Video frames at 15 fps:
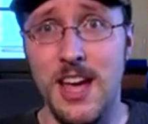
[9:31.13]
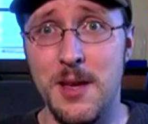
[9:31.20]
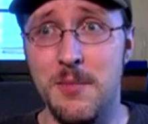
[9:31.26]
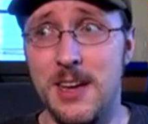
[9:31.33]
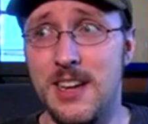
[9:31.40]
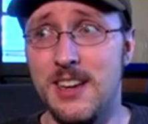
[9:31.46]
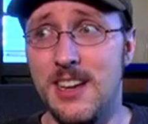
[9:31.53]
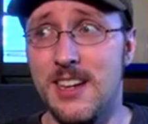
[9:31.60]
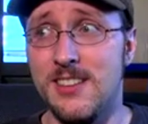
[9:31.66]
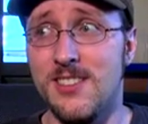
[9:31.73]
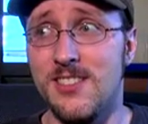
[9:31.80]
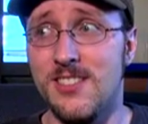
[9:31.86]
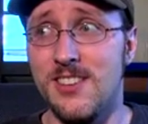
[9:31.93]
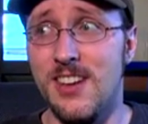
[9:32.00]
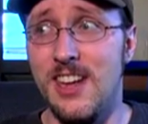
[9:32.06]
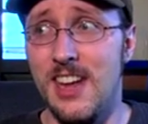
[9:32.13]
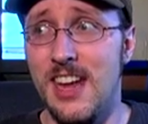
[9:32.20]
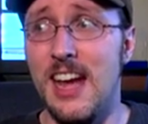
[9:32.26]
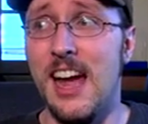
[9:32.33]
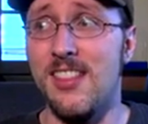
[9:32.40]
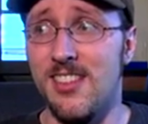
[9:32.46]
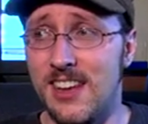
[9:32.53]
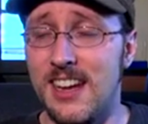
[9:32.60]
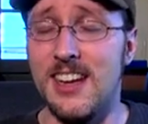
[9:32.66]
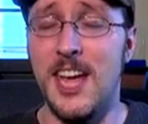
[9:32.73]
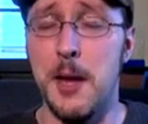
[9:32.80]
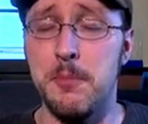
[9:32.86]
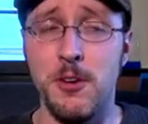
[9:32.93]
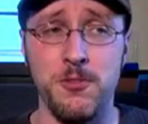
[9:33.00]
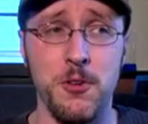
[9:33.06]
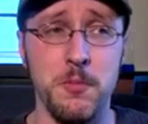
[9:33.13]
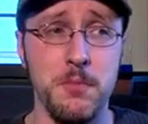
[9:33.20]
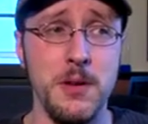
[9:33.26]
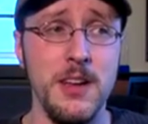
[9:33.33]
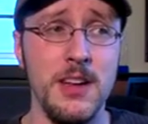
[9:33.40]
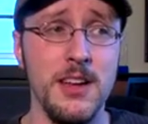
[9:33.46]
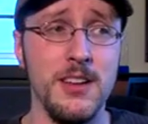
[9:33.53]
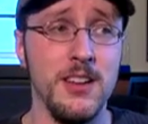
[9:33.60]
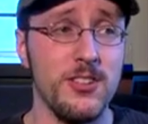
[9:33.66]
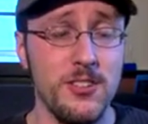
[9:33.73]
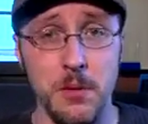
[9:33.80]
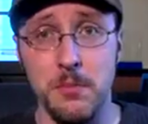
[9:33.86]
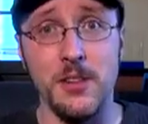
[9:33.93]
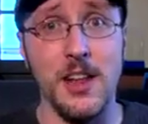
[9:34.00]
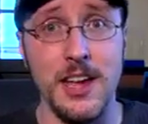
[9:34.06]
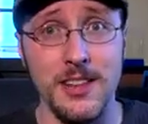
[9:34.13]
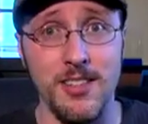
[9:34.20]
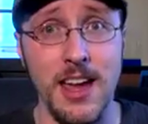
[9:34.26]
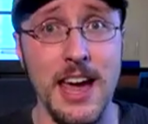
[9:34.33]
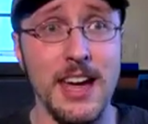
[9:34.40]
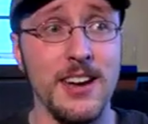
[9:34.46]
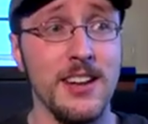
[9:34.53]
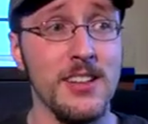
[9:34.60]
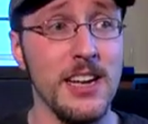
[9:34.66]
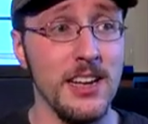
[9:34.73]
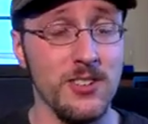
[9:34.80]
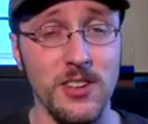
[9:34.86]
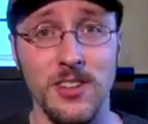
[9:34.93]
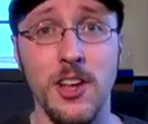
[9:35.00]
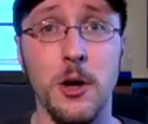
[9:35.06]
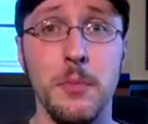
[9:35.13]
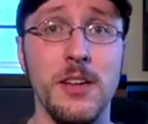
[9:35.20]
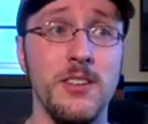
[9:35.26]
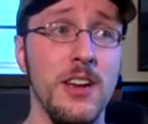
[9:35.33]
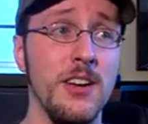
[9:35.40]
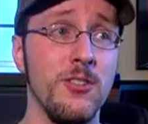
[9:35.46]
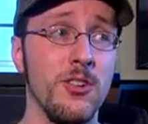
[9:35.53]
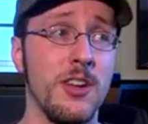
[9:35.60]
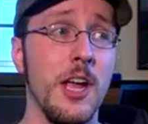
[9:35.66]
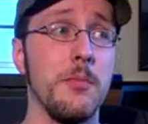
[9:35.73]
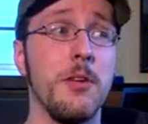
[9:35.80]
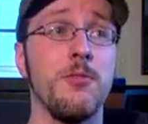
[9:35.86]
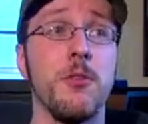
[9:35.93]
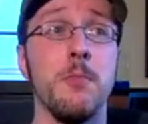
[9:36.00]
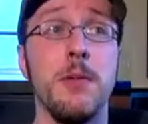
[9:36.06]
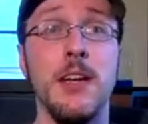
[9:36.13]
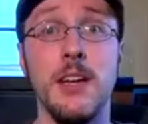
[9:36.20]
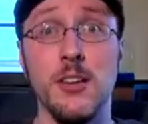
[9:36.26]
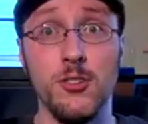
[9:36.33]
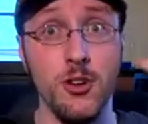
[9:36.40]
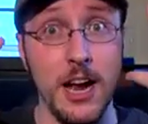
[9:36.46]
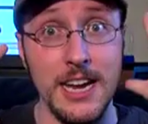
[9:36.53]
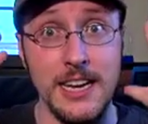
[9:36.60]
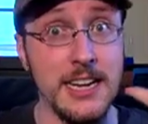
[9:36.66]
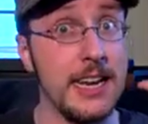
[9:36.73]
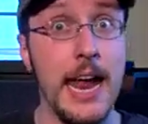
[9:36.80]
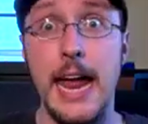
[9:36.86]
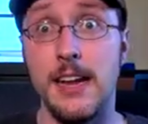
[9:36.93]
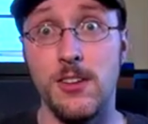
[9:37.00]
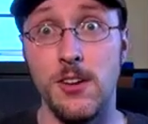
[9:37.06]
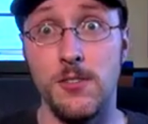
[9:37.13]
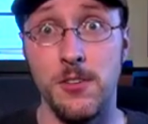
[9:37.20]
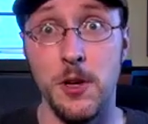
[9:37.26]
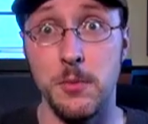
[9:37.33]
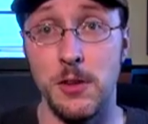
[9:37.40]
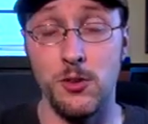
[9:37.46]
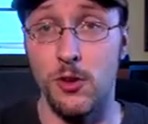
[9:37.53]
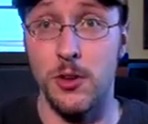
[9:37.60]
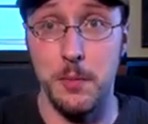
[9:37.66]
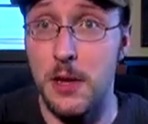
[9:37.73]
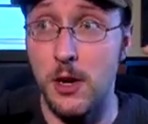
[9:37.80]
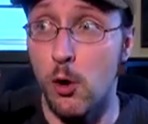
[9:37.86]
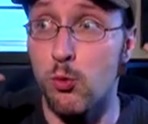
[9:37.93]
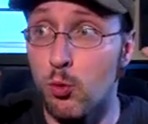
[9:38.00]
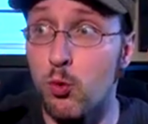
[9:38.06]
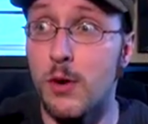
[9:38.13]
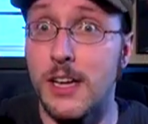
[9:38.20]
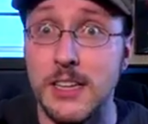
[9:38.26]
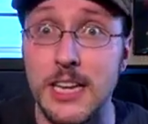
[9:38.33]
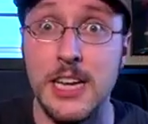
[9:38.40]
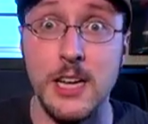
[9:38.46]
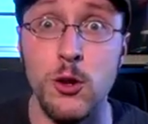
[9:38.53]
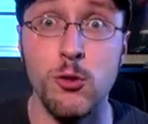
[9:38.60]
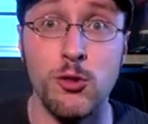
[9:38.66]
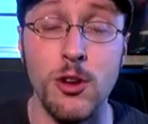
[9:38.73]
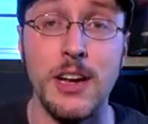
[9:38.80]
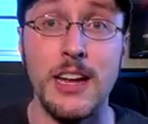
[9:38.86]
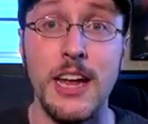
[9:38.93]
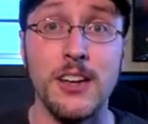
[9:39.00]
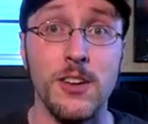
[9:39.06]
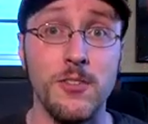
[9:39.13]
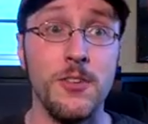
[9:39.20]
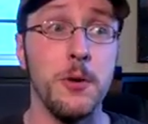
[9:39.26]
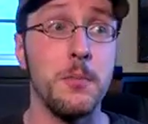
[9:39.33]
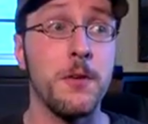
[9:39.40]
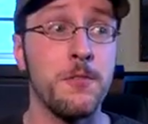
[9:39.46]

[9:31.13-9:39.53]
I mean, I think it kept it from being something like that, and like I said, the element of danger kept it from being a gigantic film. This could have been a really huge, gigantic film.